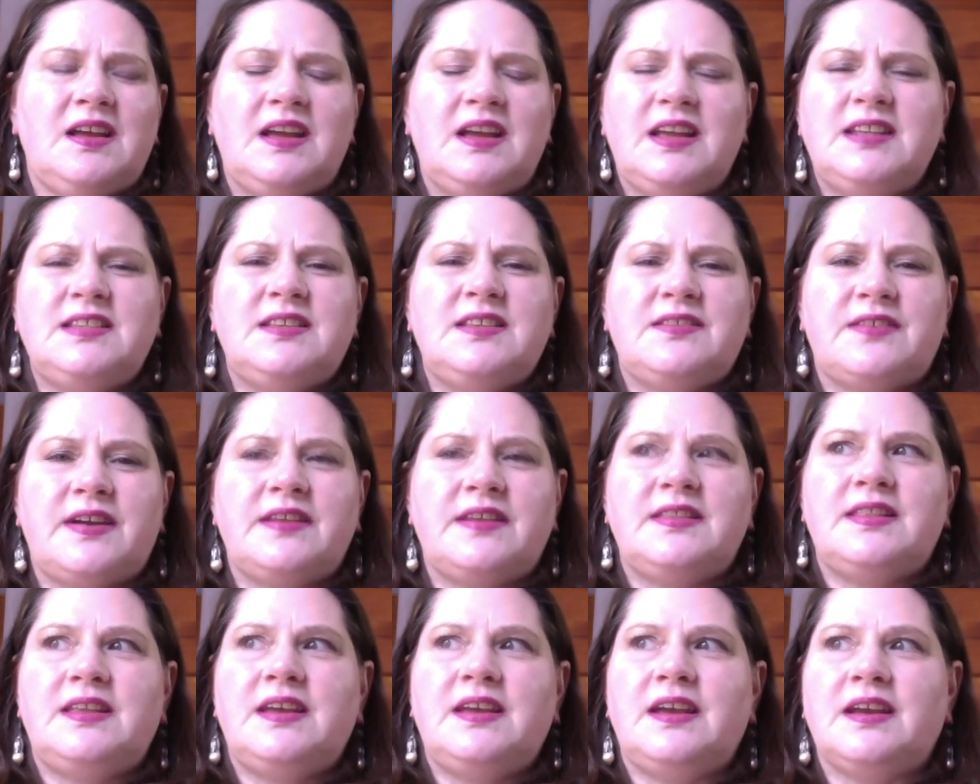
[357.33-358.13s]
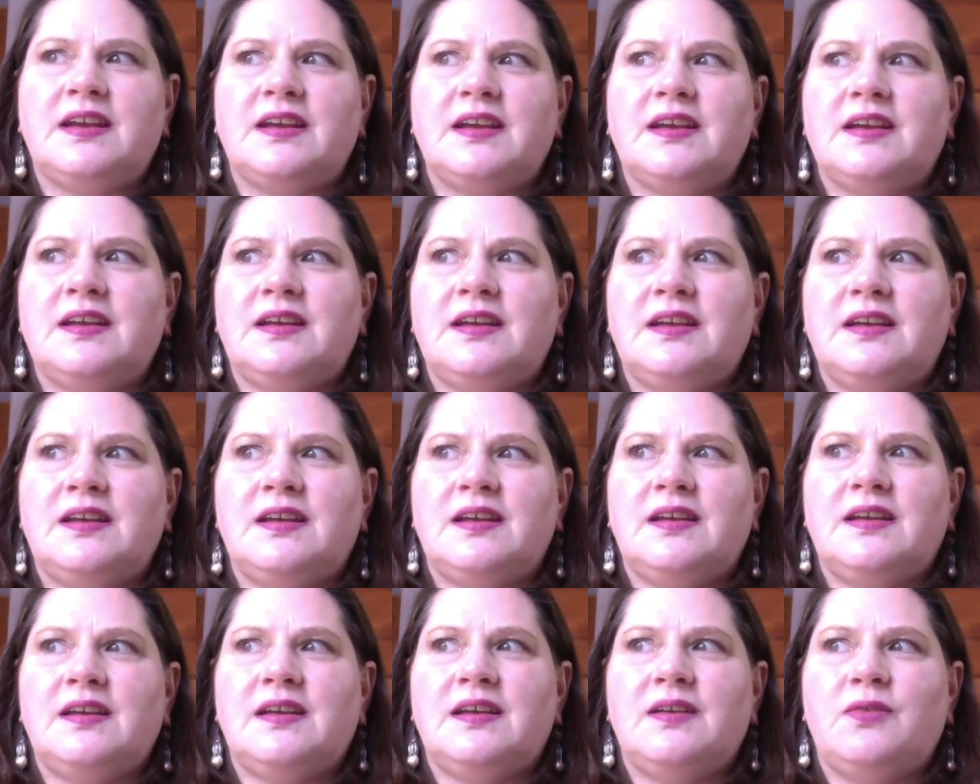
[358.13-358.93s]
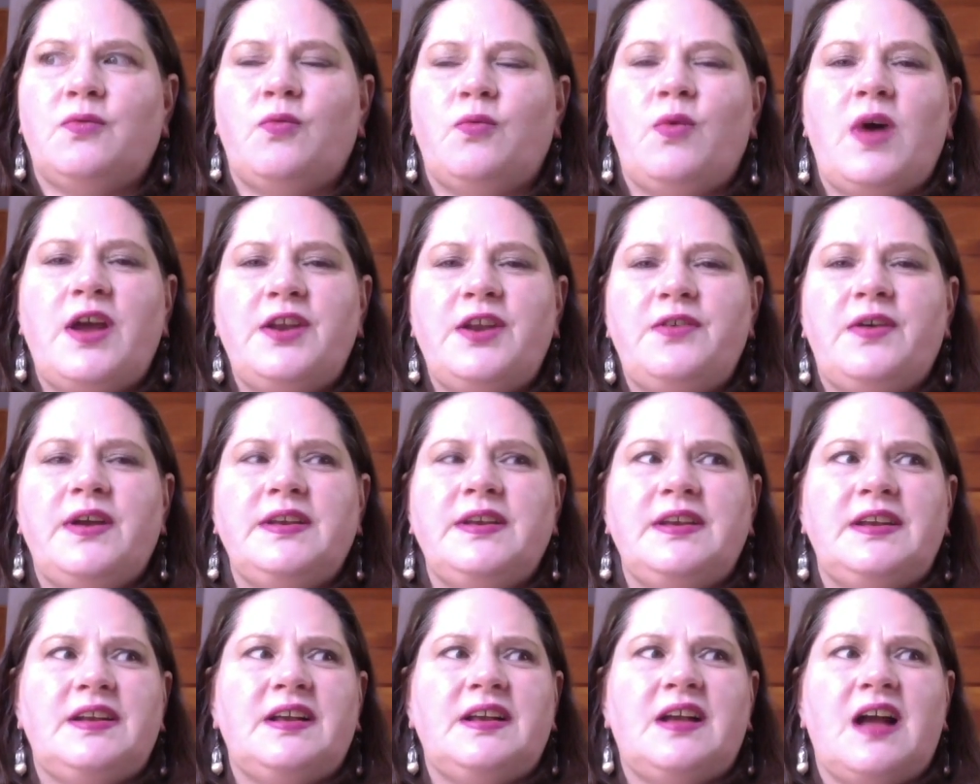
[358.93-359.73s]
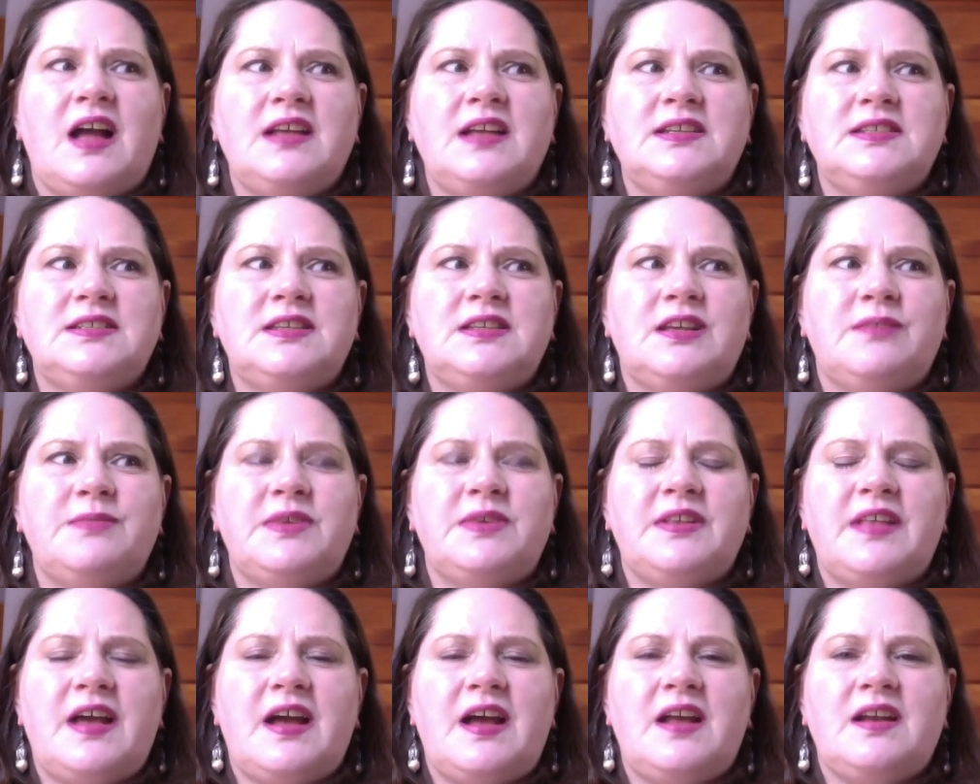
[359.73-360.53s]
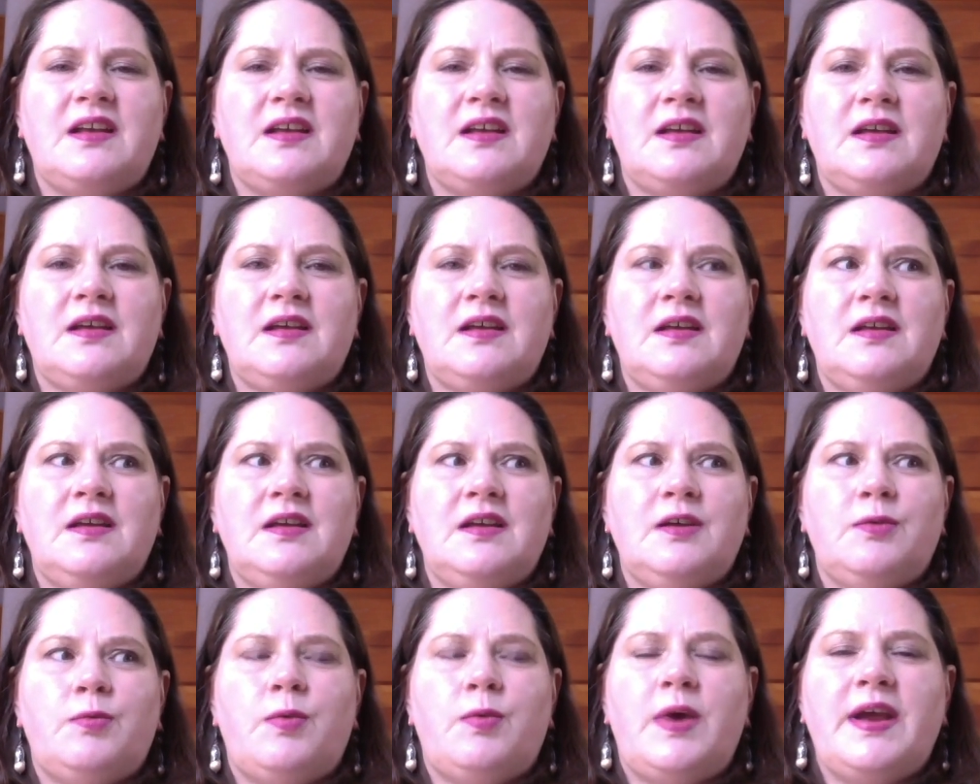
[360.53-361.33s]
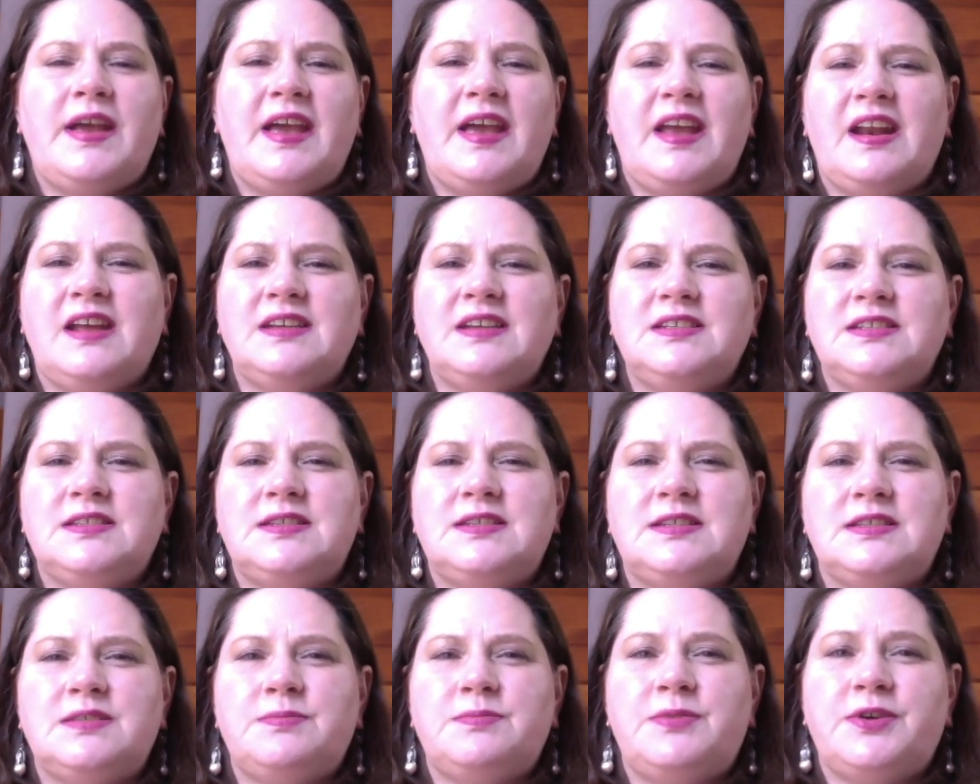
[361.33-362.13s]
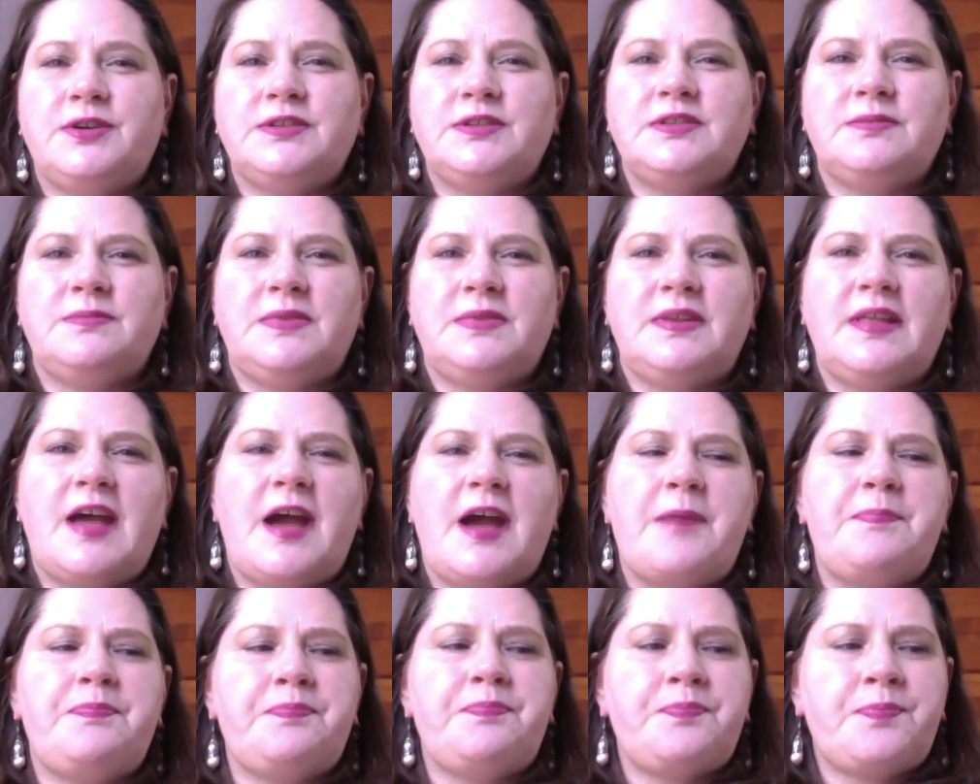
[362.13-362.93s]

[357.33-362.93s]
It's the right thing. Why do I need a God to tell me that? Why can't I just as a person be that?